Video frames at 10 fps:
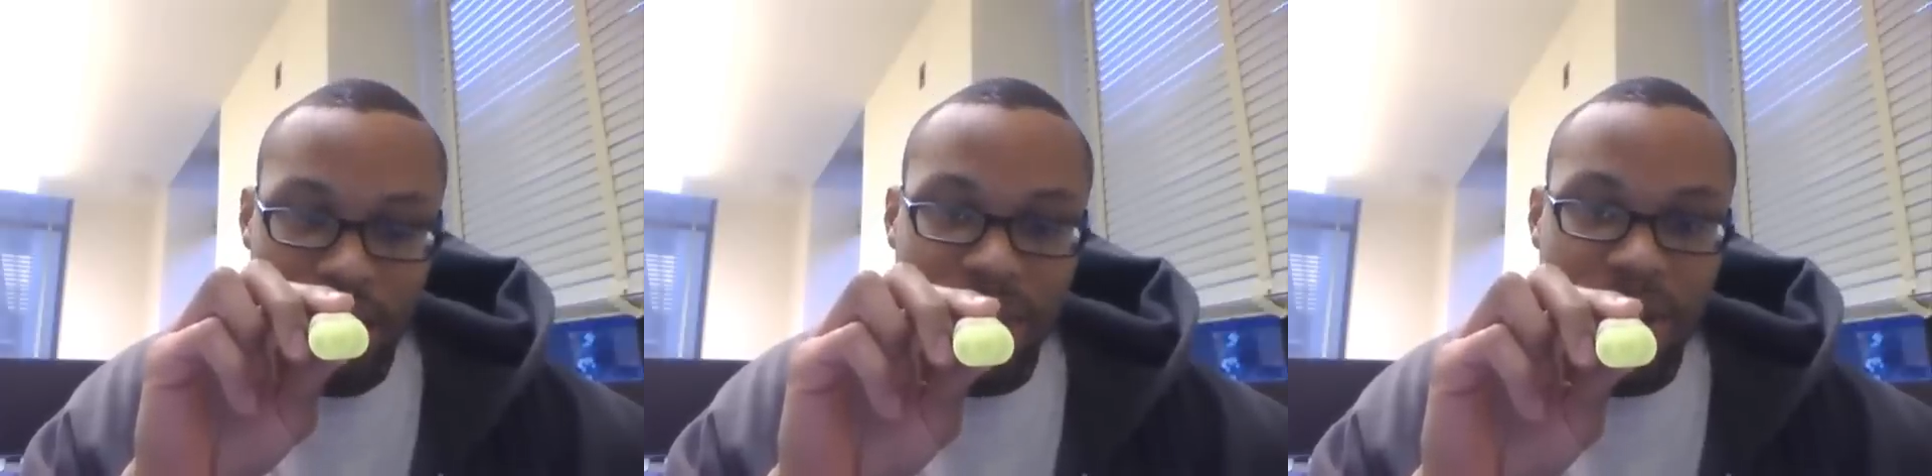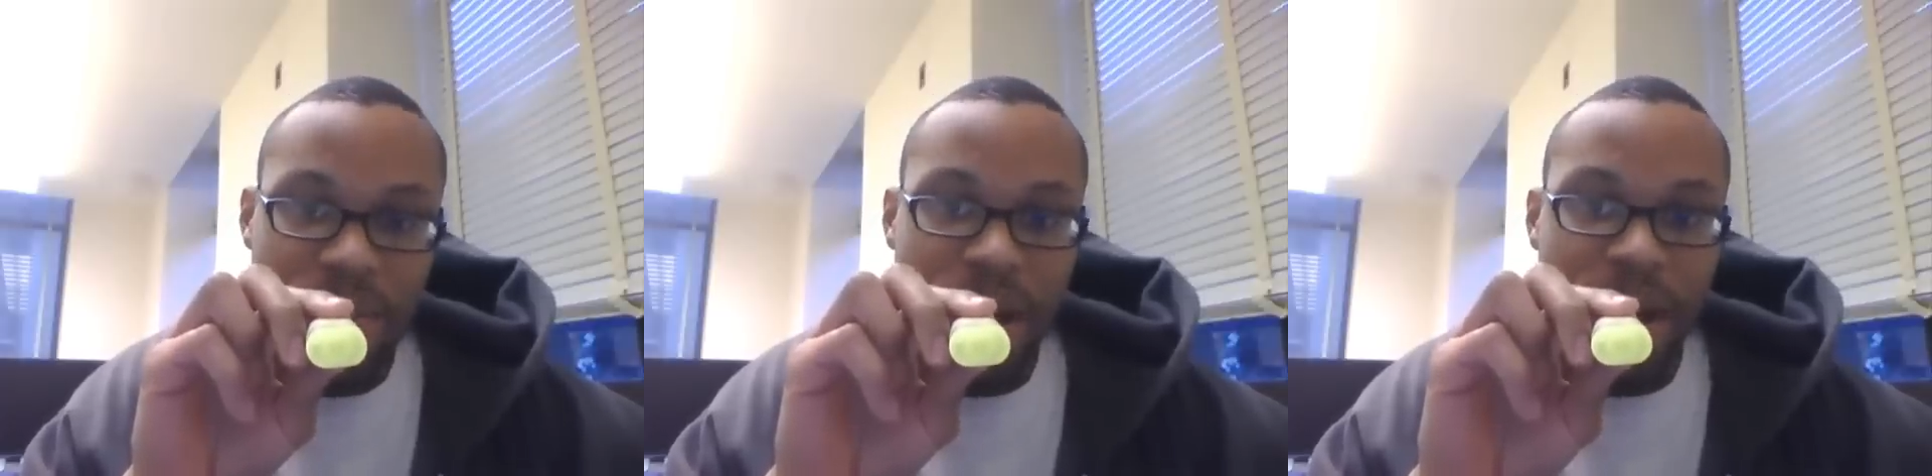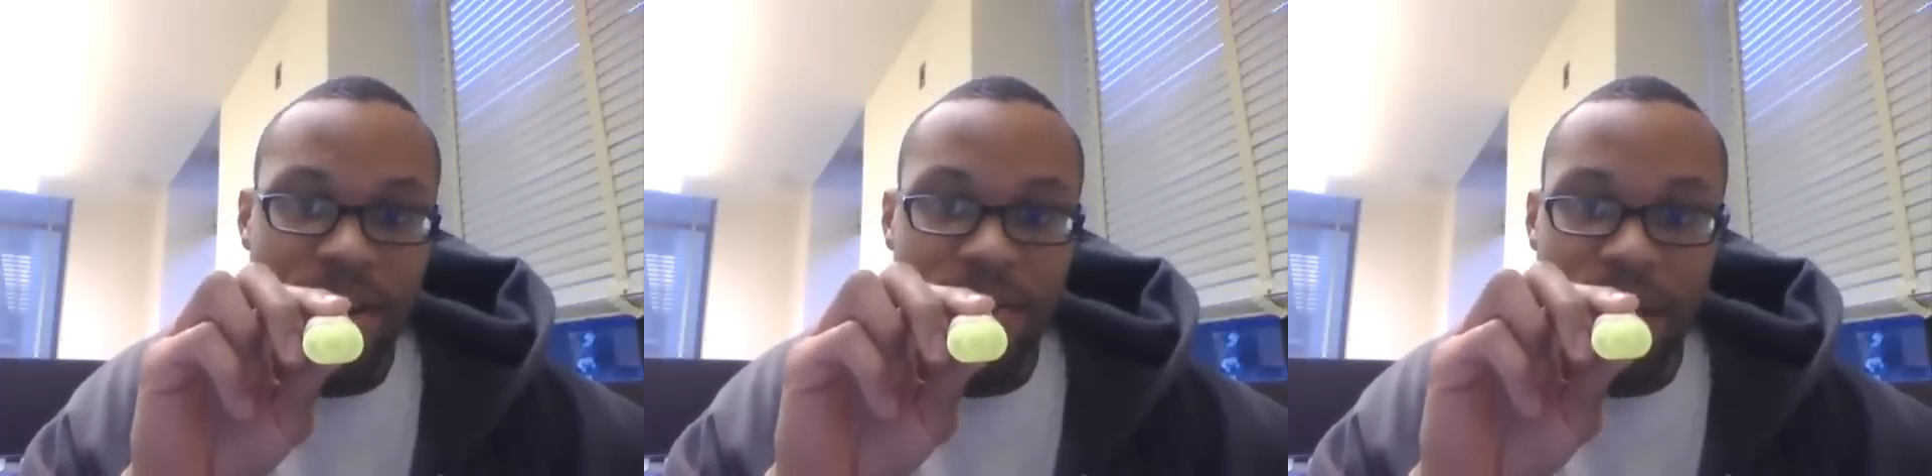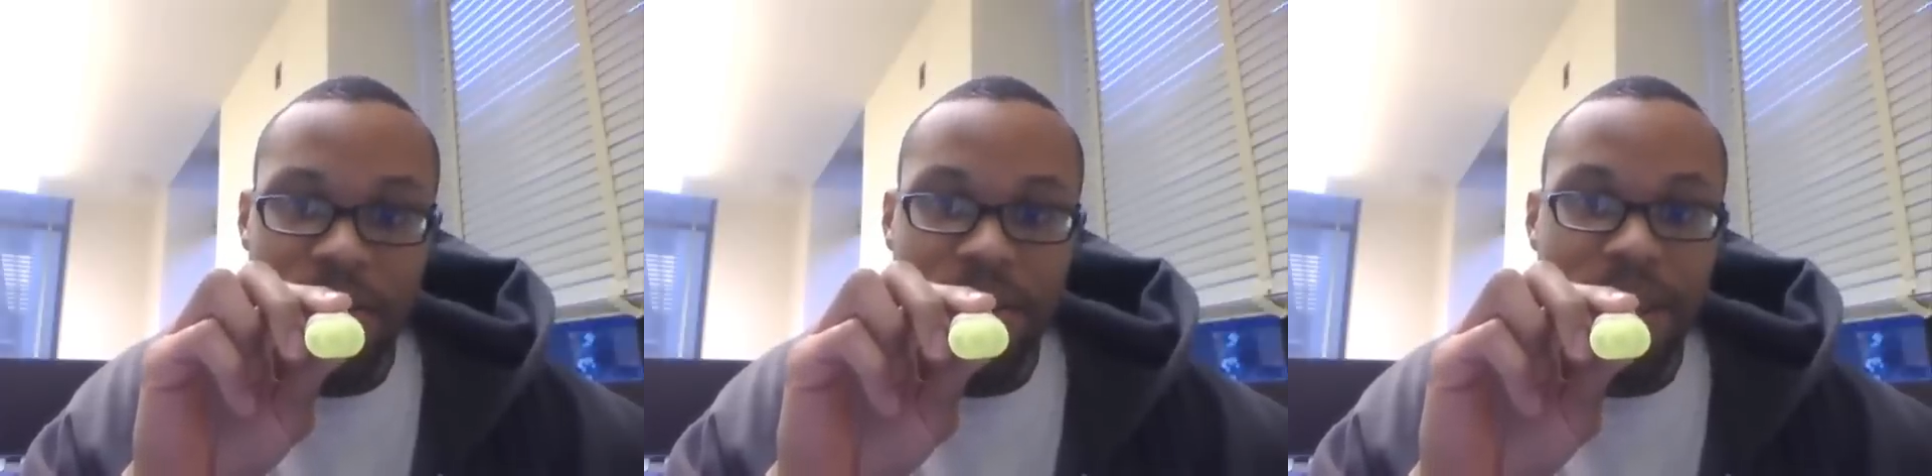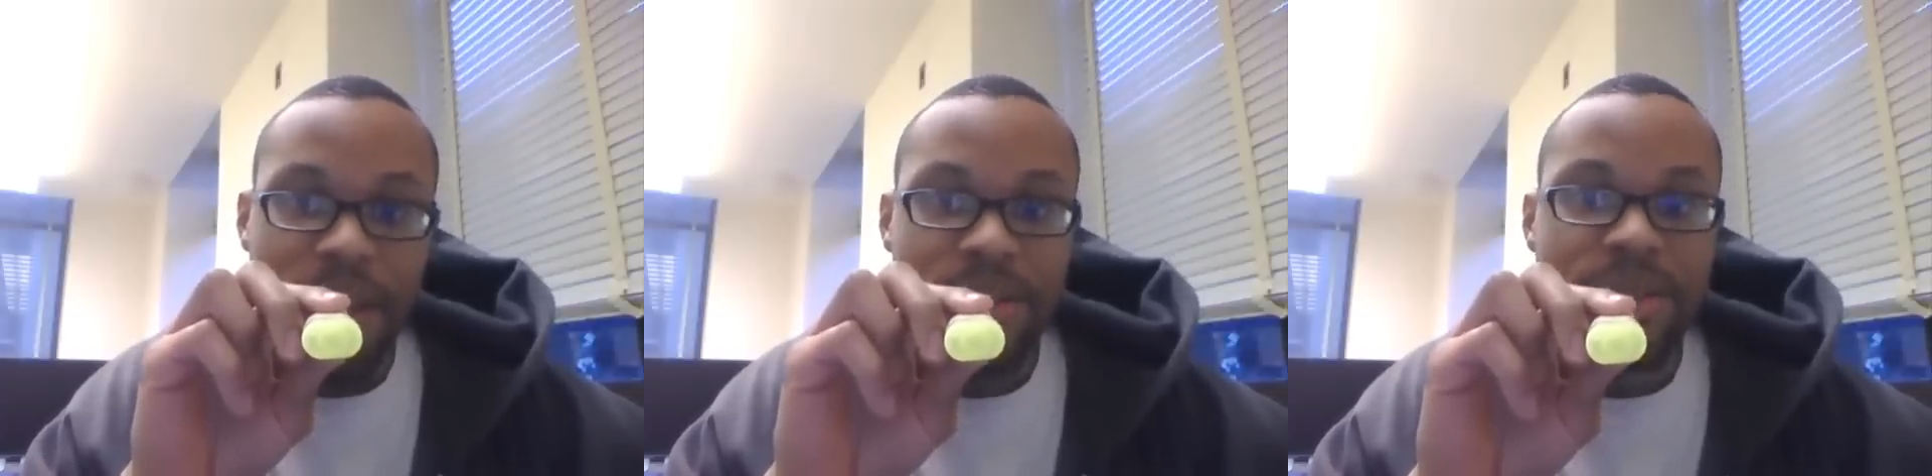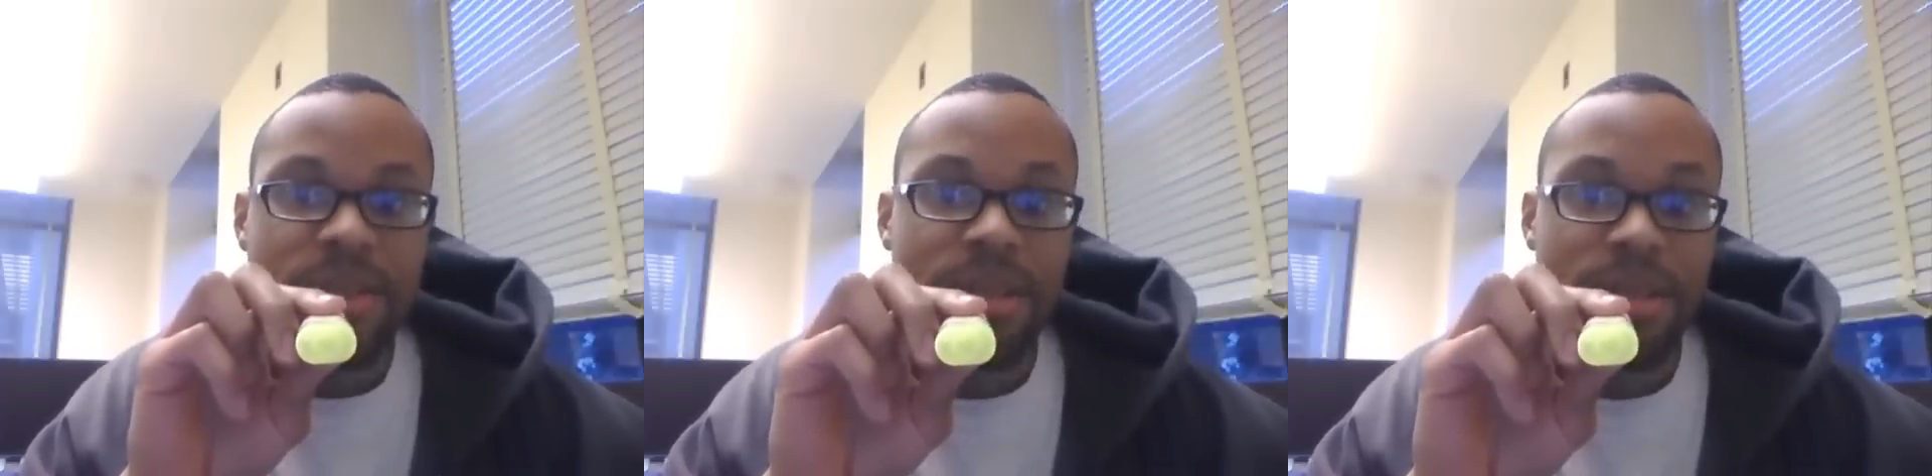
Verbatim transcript: empty your mind of everything else